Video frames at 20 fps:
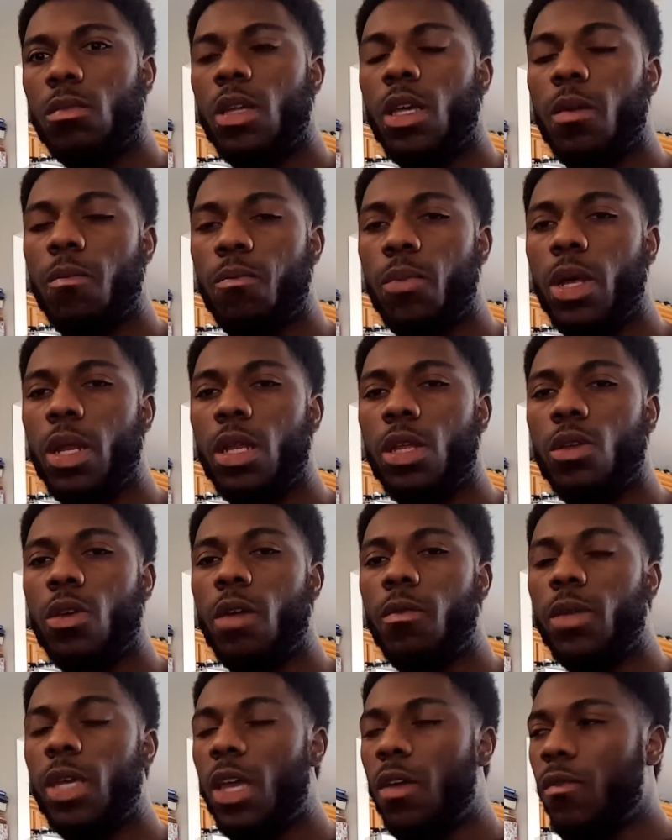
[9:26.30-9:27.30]
Him building you,
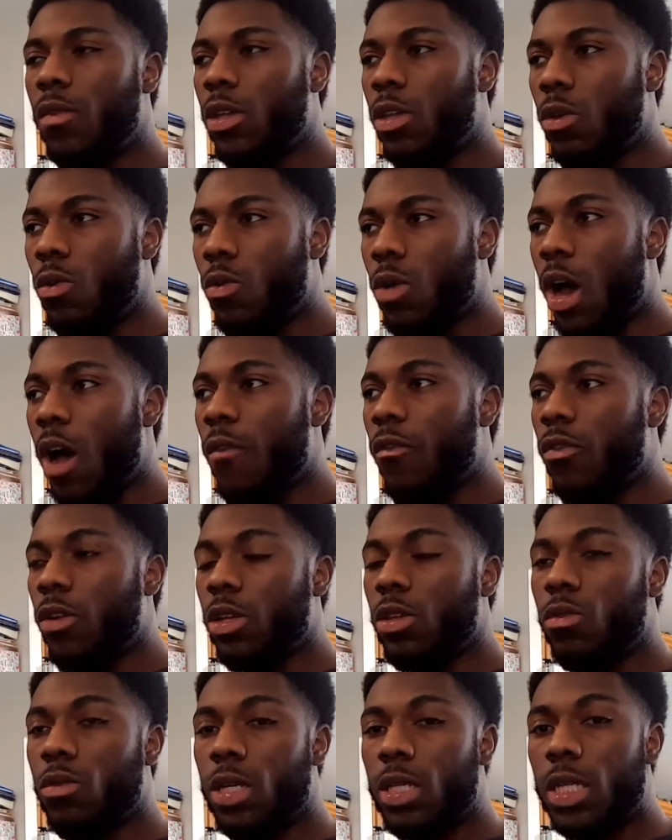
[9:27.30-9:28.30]
him giving you,
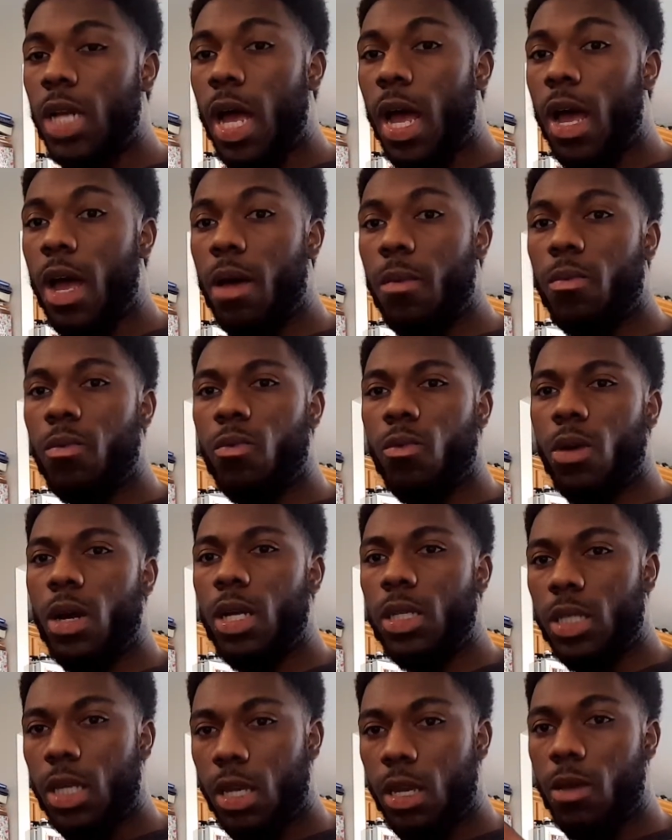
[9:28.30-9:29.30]
offering you a job
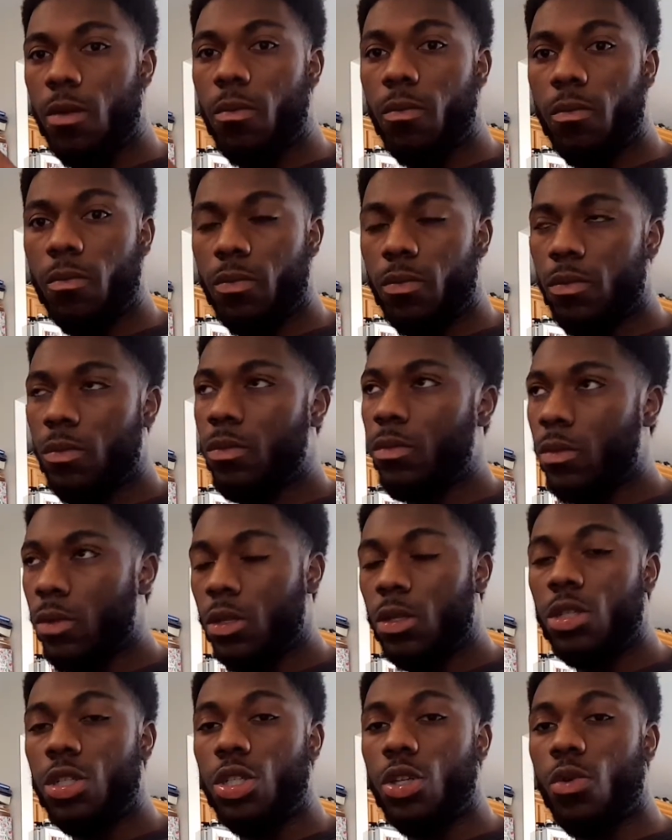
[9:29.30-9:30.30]
was him
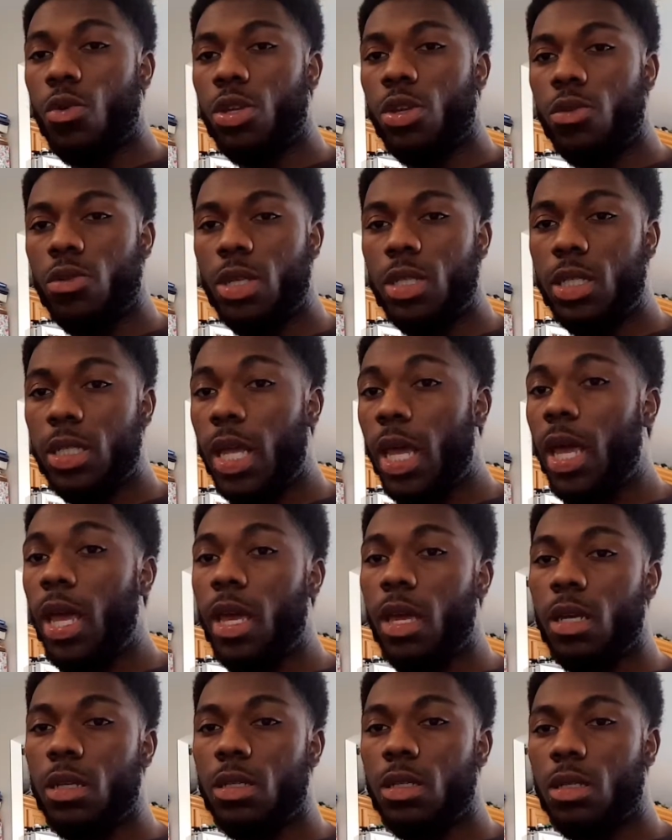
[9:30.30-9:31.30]
showing you the
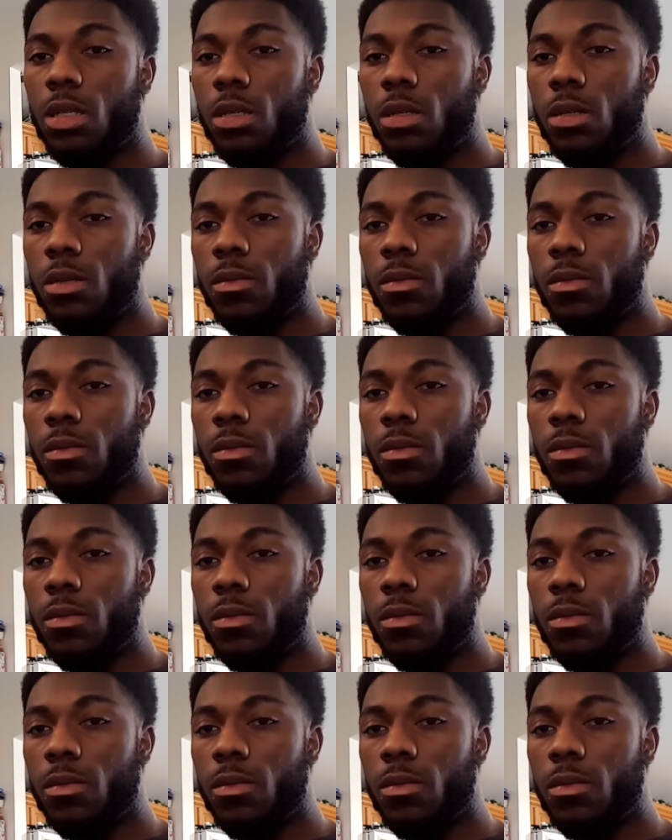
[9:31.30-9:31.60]
stairs.